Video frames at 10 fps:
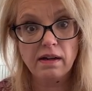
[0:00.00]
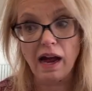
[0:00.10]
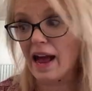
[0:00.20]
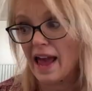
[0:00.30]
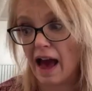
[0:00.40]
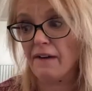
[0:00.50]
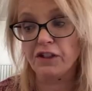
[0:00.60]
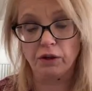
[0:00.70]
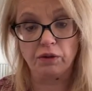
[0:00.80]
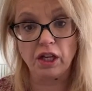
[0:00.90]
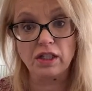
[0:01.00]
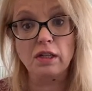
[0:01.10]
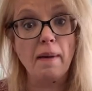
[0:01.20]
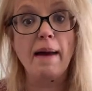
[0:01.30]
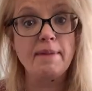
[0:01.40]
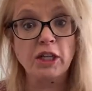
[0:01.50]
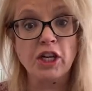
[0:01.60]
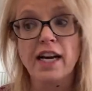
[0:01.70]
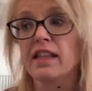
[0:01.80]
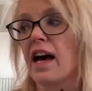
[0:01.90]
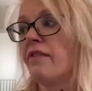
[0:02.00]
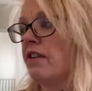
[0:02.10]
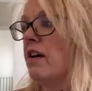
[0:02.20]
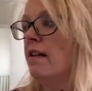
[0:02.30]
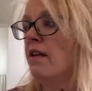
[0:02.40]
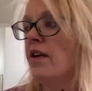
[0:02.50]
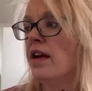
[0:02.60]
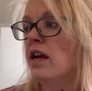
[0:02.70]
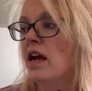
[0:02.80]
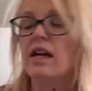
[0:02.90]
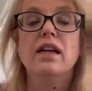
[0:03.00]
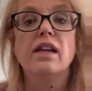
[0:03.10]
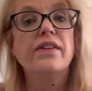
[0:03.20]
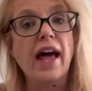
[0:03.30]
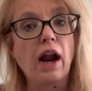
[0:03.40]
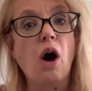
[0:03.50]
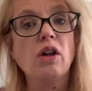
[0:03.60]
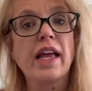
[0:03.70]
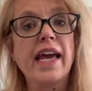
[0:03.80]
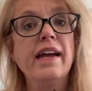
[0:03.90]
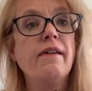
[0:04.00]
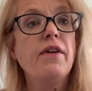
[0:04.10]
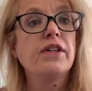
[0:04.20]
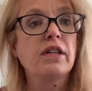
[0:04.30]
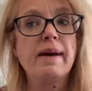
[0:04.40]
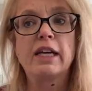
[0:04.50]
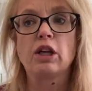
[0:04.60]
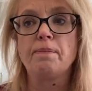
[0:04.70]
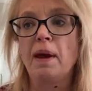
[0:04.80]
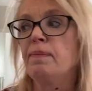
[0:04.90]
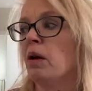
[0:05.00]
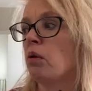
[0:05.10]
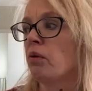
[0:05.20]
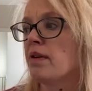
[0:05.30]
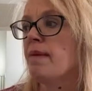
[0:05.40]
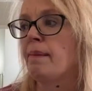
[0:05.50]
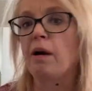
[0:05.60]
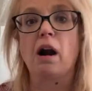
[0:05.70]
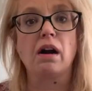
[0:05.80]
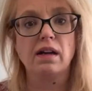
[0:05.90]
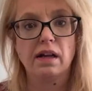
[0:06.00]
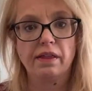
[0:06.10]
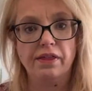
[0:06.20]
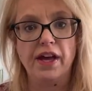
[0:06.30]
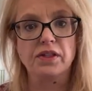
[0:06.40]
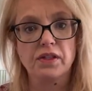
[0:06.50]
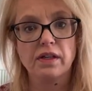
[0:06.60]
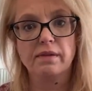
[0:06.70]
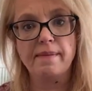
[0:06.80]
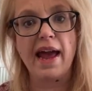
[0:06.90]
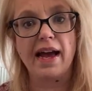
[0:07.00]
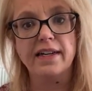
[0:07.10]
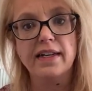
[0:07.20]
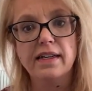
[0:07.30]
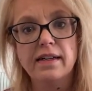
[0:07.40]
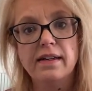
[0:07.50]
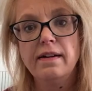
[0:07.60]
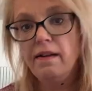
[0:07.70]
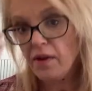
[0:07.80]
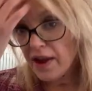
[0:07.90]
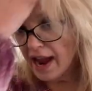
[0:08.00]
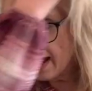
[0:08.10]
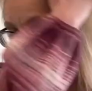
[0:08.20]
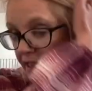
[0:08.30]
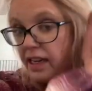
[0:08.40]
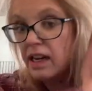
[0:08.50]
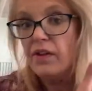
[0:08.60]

I have to. This is my mission in life. Not only to make sure people remember this man and